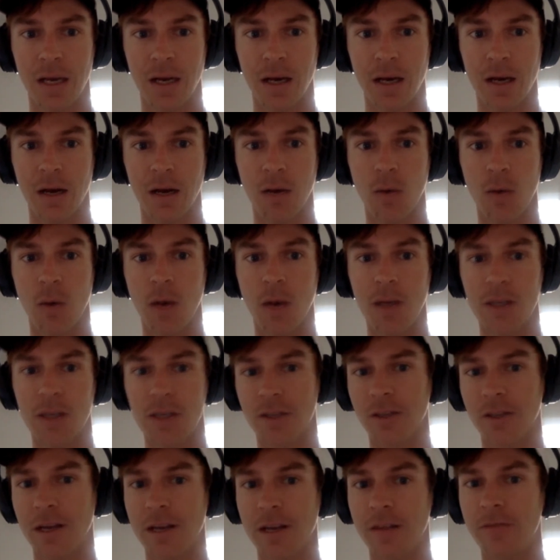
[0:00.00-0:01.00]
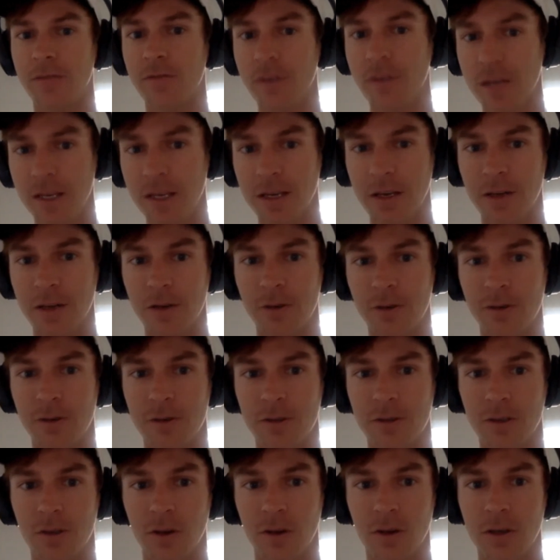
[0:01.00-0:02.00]
uh, watched a lot of the
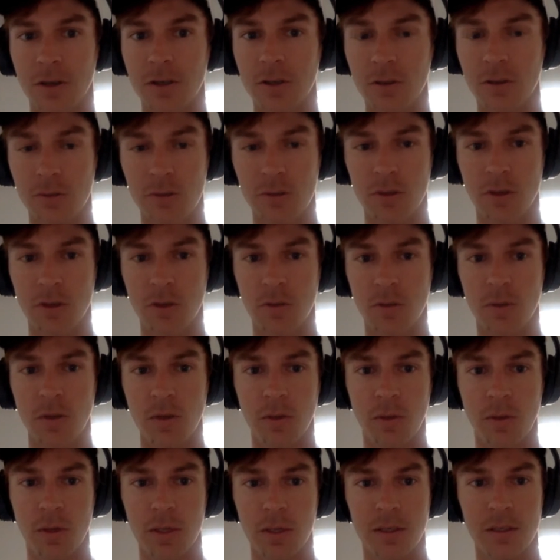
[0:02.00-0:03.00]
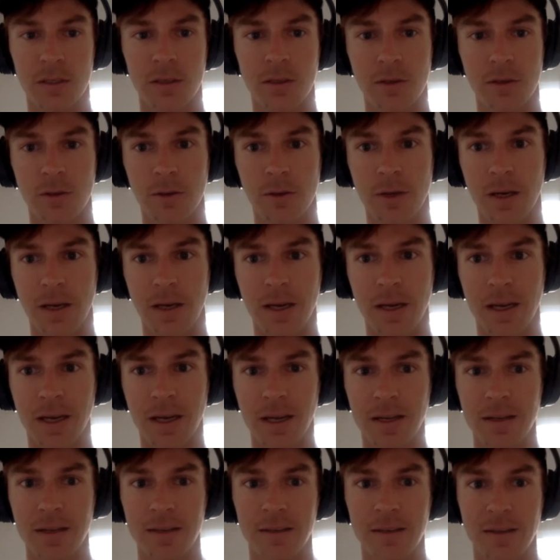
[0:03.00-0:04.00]
videos on YouTube that we do
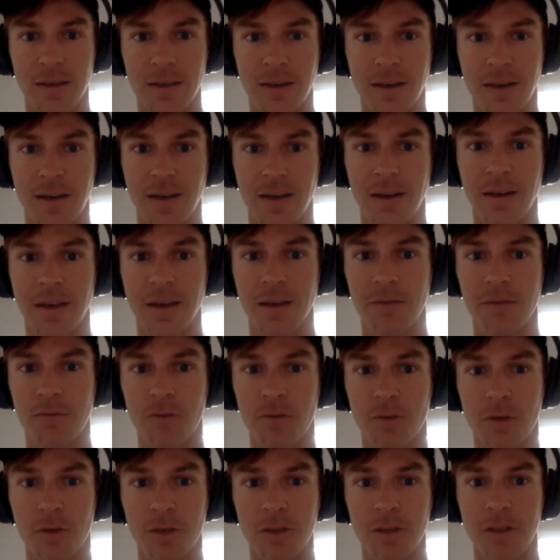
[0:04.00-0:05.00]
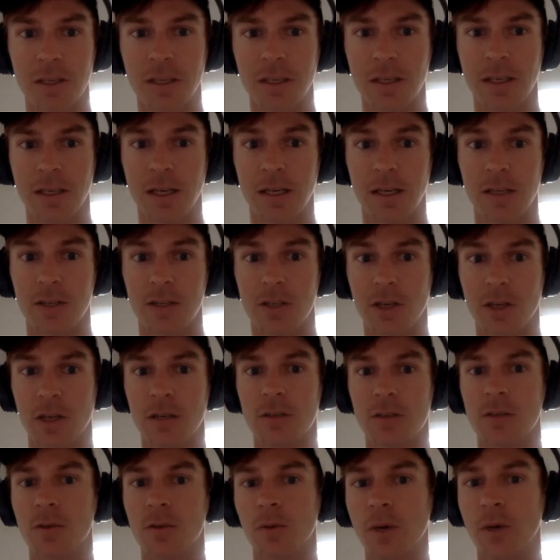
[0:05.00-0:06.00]
and uh, have really kind of
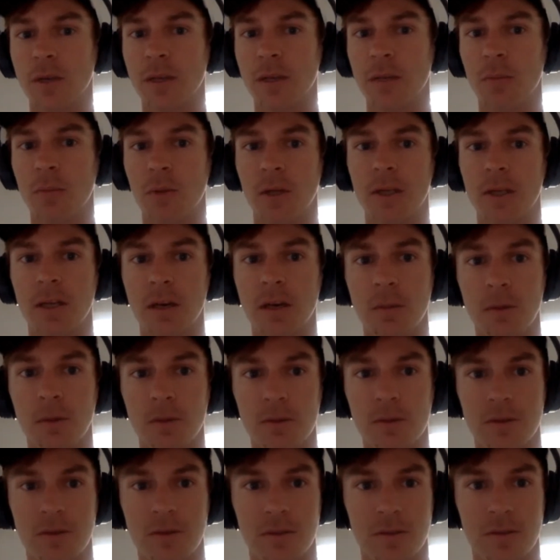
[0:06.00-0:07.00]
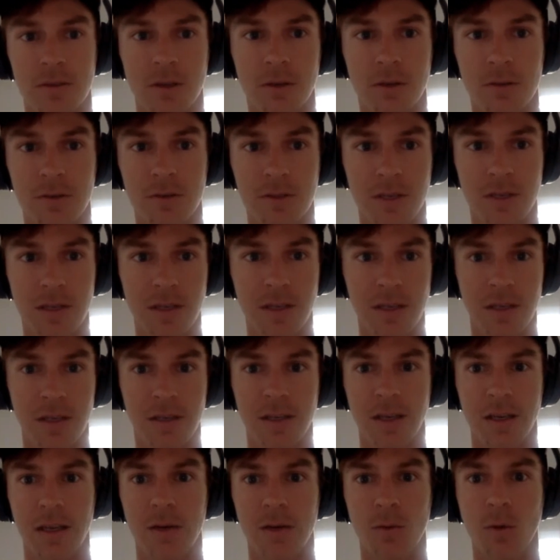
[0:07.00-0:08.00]
changed the way they play doubles. So, Cyndy and
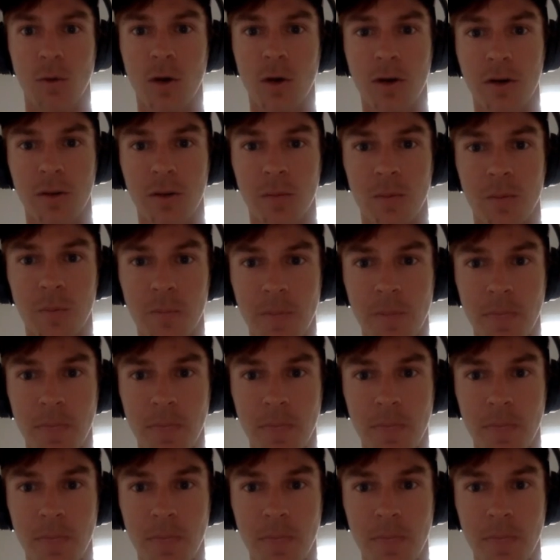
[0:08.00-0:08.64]
Dan, welcome.